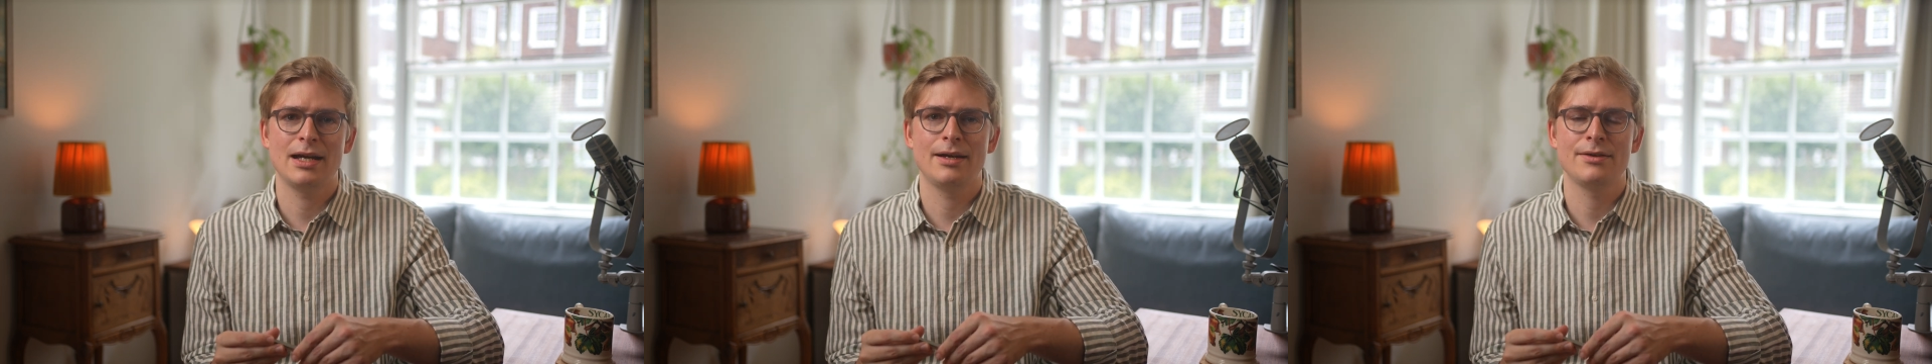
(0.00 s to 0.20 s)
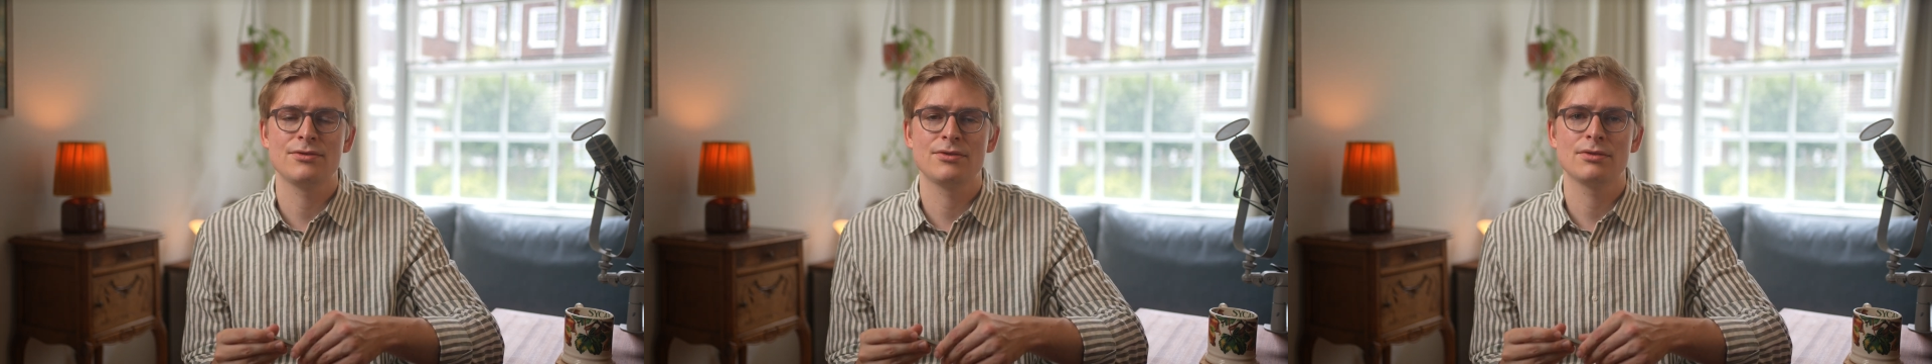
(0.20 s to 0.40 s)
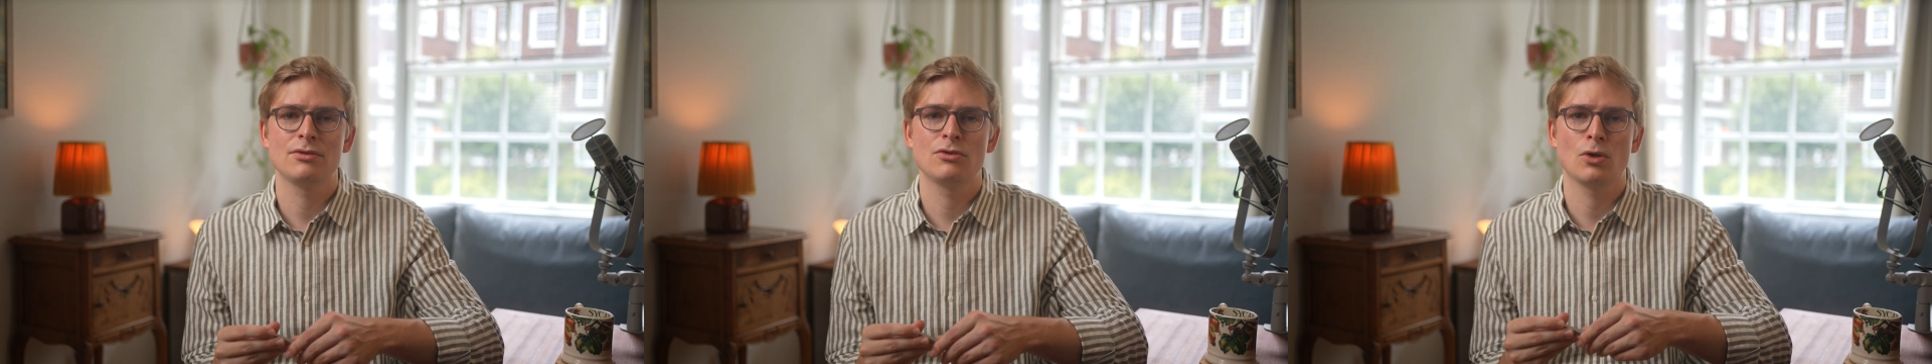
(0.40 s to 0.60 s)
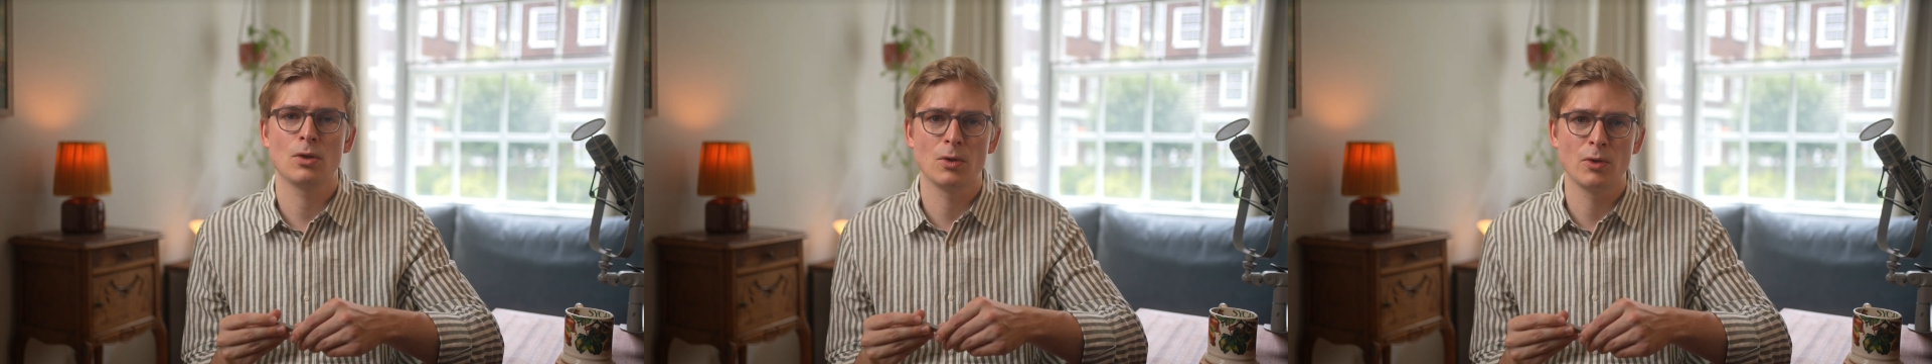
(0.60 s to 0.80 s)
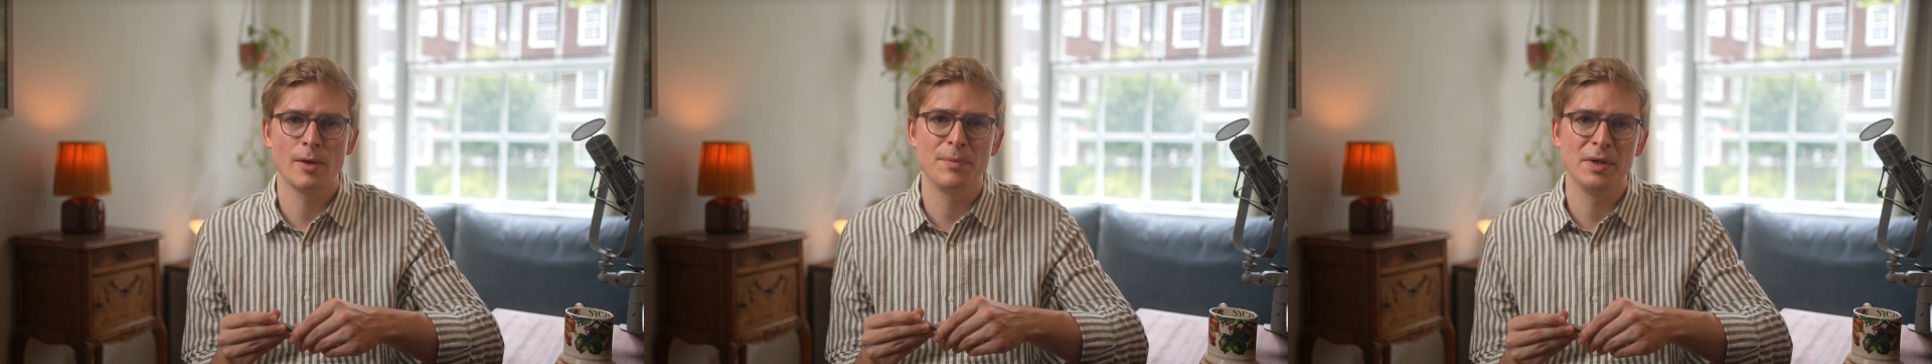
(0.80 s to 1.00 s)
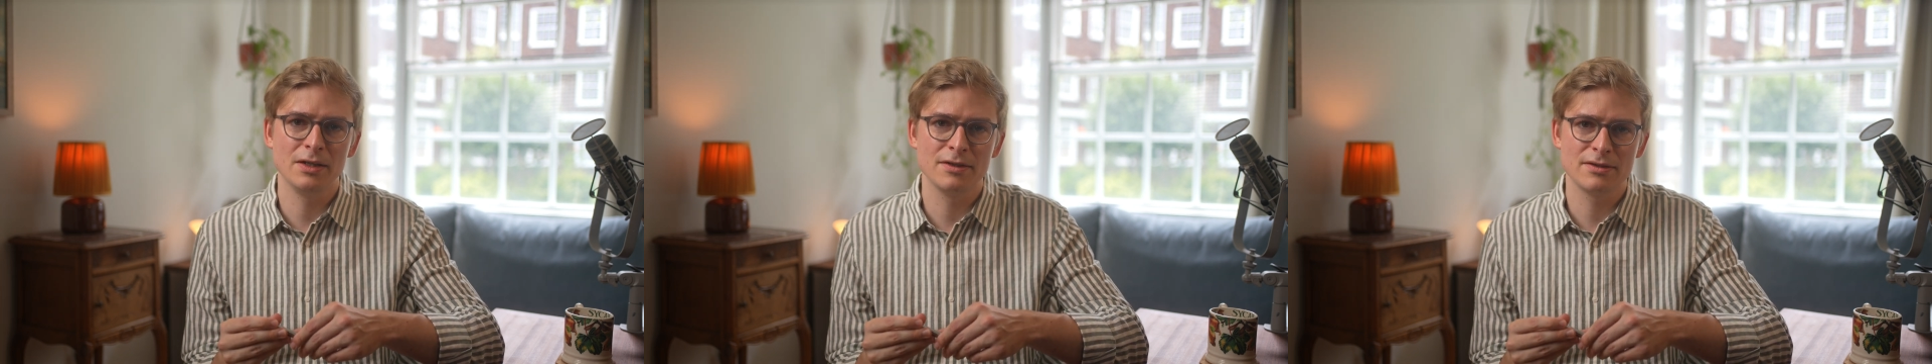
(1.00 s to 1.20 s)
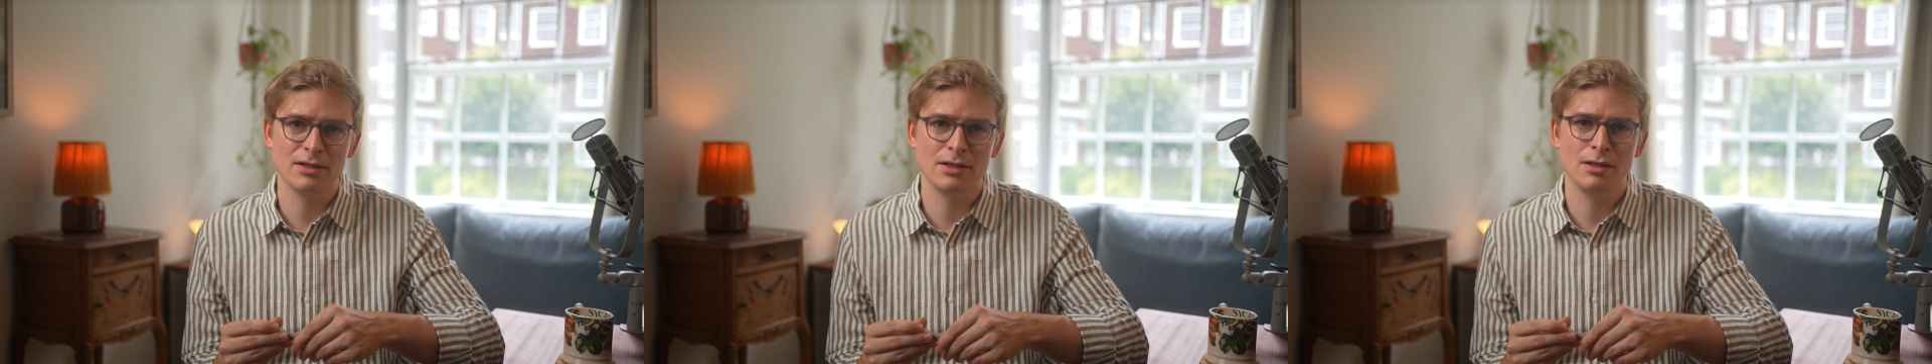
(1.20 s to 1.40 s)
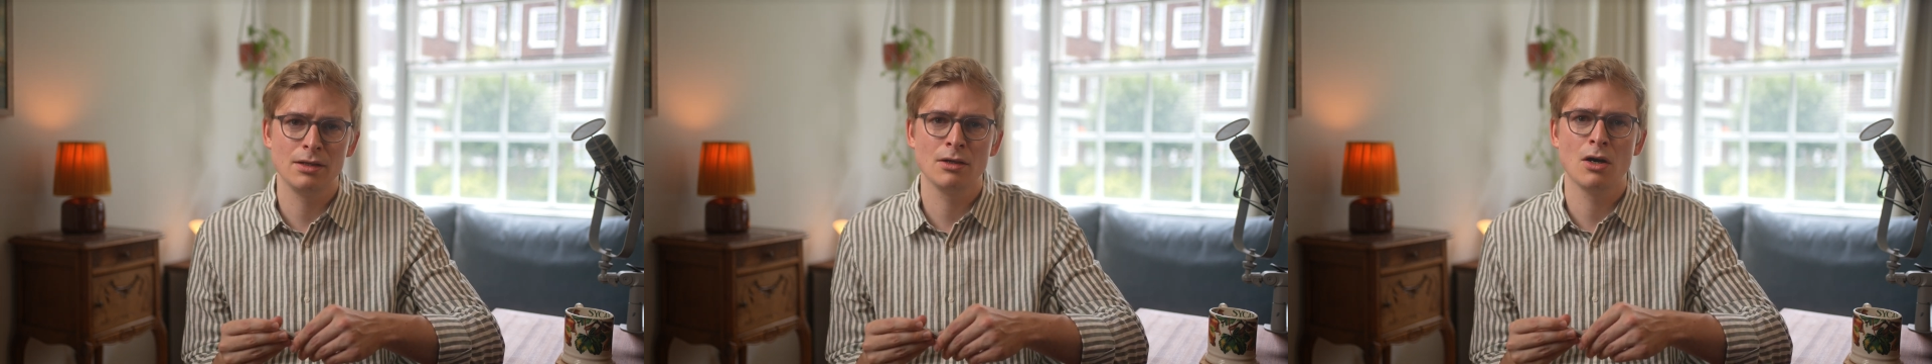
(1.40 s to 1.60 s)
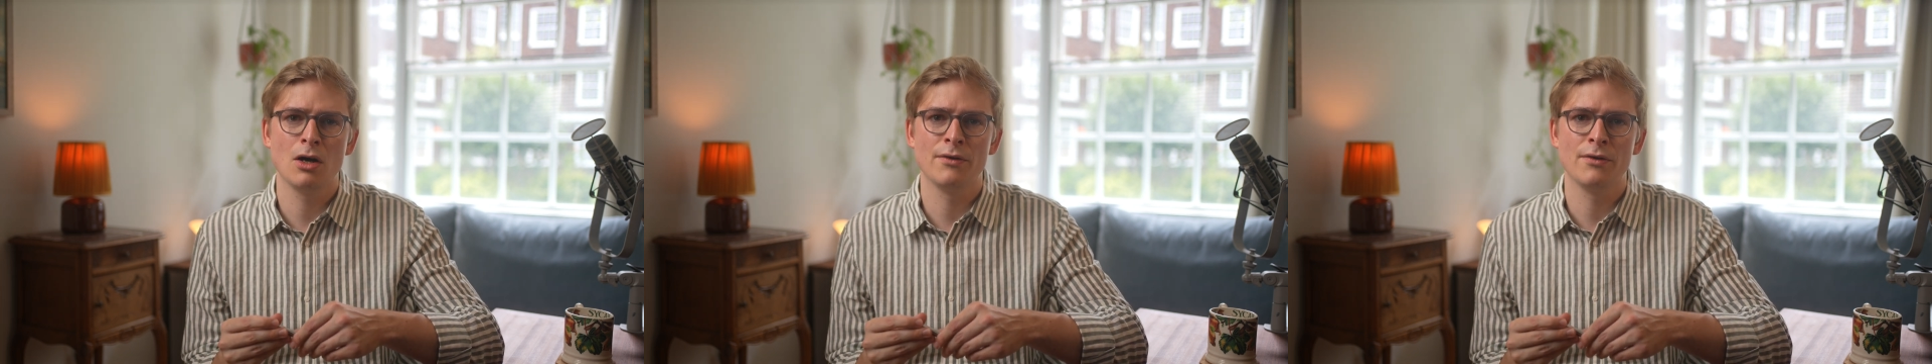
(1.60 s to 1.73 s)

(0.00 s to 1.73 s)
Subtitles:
and tolerability